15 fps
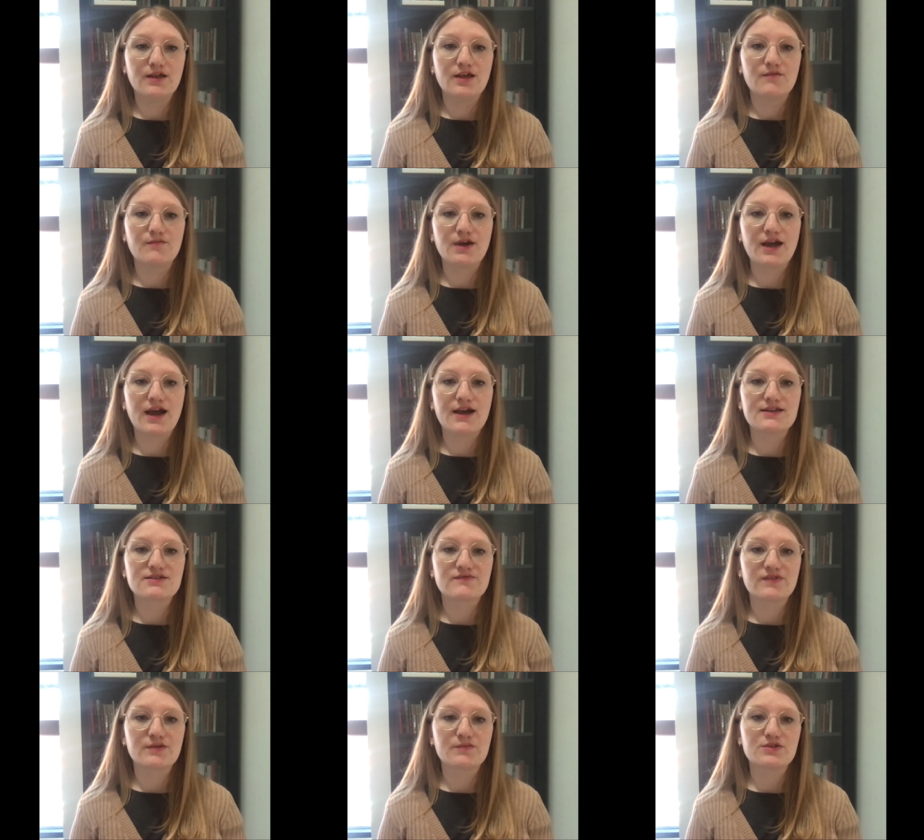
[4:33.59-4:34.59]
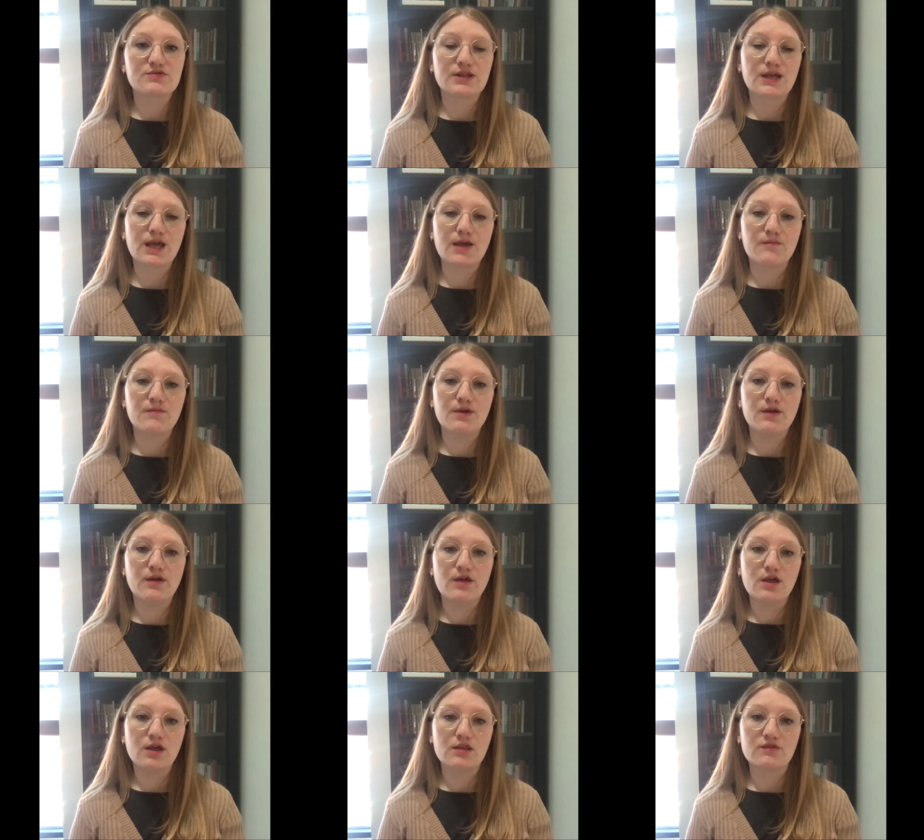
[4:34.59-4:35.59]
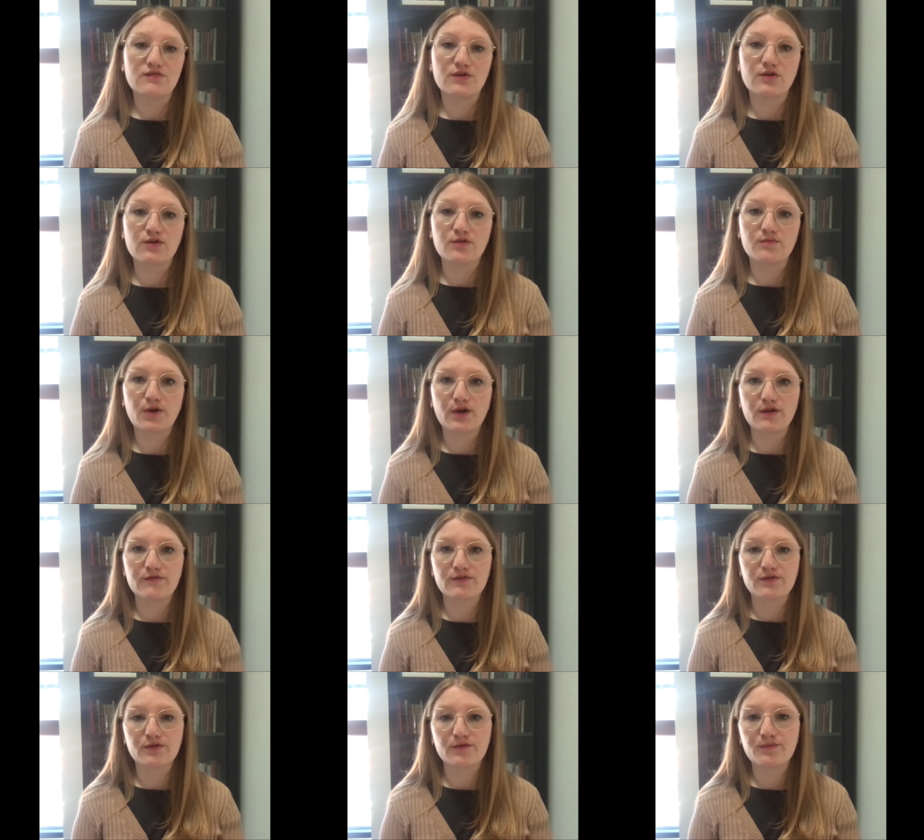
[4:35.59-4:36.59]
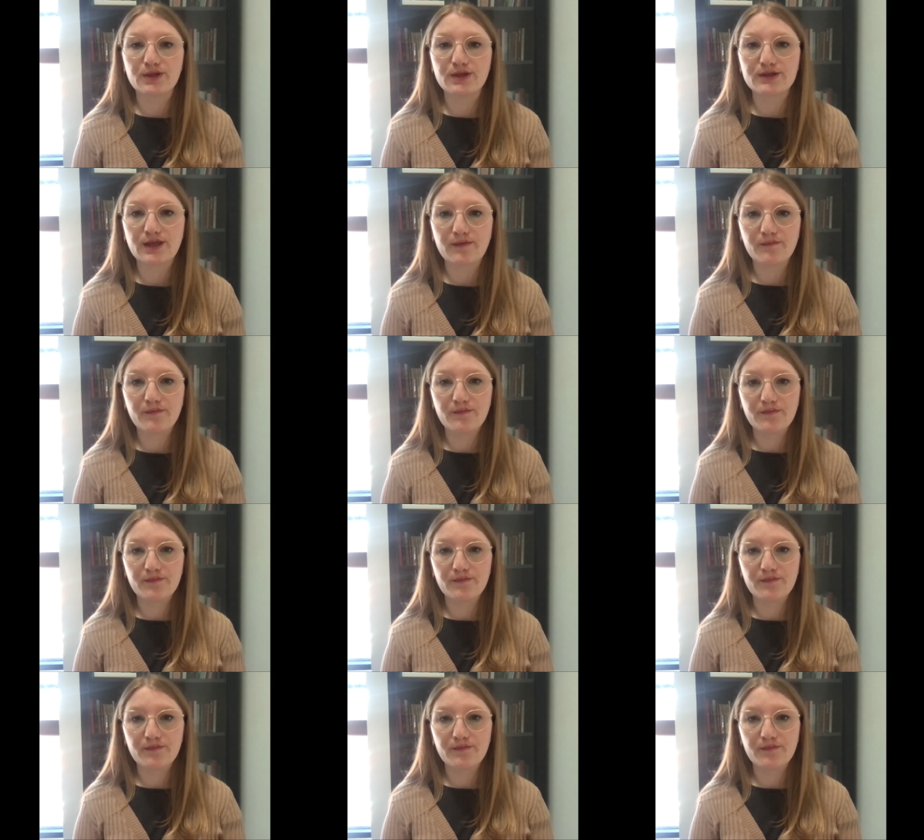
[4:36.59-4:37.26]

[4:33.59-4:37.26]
my eyes flit between him and the focal point of the club building.